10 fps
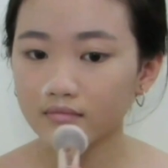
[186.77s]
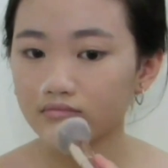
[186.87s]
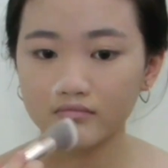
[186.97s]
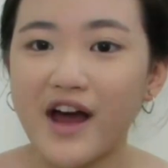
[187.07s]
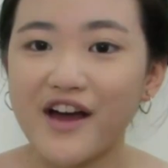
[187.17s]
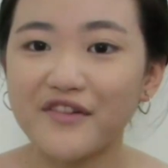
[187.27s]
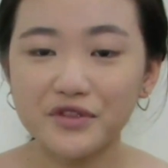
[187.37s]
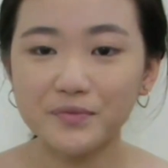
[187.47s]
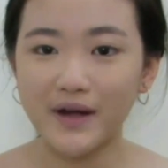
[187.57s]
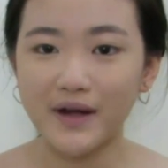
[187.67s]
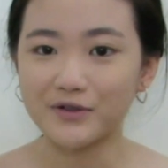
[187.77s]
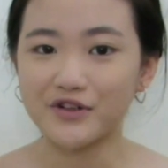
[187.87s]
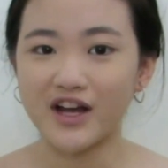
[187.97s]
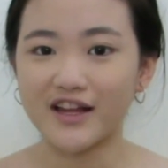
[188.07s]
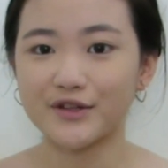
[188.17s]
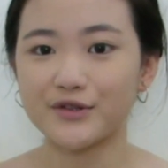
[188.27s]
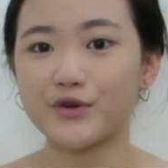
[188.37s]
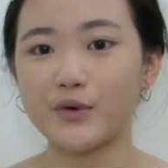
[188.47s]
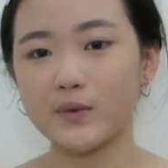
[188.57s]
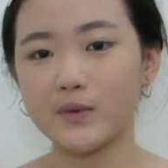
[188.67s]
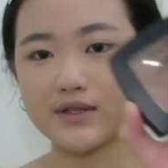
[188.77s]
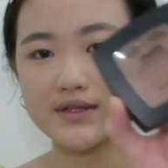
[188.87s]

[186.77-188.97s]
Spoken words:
So after powder, I like to go in